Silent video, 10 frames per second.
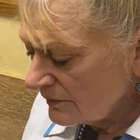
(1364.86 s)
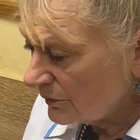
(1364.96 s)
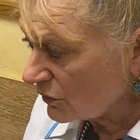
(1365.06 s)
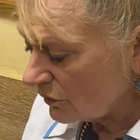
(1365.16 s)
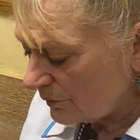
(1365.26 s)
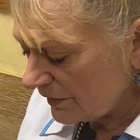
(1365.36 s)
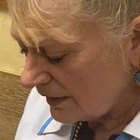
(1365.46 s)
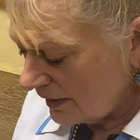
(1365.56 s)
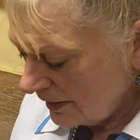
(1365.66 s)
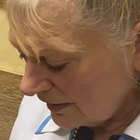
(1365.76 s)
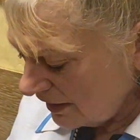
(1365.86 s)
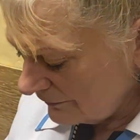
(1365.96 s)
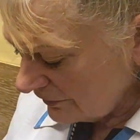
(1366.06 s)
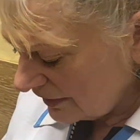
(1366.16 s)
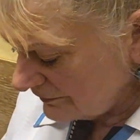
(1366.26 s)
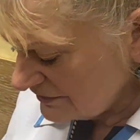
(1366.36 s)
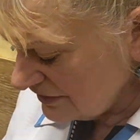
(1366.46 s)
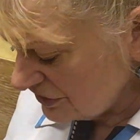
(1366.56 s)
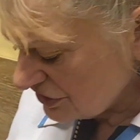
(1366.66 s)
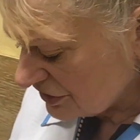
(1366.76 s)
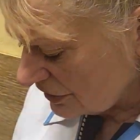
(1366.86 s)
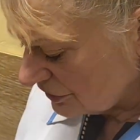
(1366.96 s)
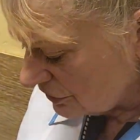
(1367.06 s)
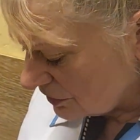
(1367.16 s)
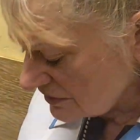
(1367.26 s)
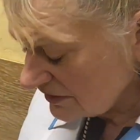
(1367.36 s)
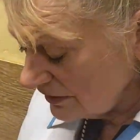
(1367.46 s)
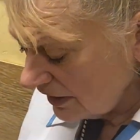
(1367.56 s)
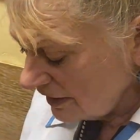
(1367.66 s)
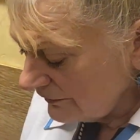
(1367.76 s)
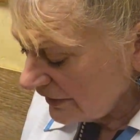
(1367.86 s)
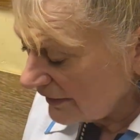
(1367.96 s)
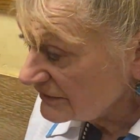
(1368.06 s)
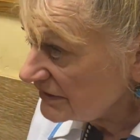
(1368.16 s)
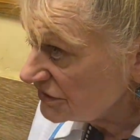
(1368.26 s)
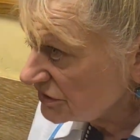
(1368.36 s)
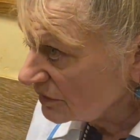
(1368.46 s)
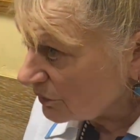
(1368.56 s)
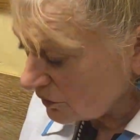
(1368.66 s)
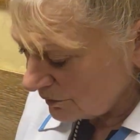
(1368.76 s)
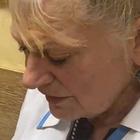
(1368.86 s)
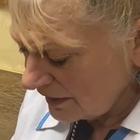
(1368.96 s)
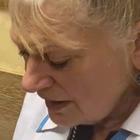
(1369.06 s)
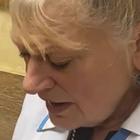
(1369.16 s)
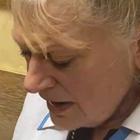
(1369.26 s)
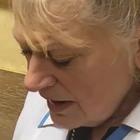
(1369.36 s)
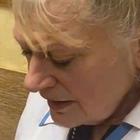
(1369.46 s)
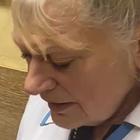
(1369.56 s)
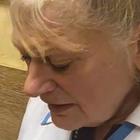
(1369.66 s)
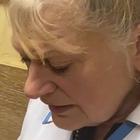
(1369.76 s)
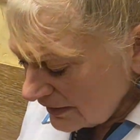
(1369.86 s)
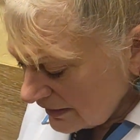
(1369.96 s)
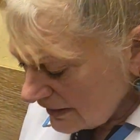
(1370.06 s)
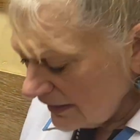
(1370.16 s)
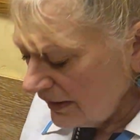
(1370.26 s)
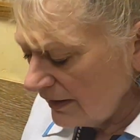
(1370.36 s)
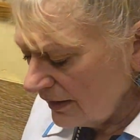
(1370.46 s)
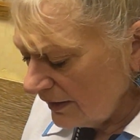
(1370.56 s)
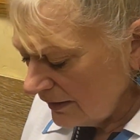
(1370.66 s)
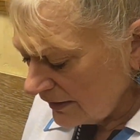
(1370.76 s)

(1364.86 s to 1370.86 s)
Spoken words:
propria. Here we have digital dorsal, here we have digital propria. Here.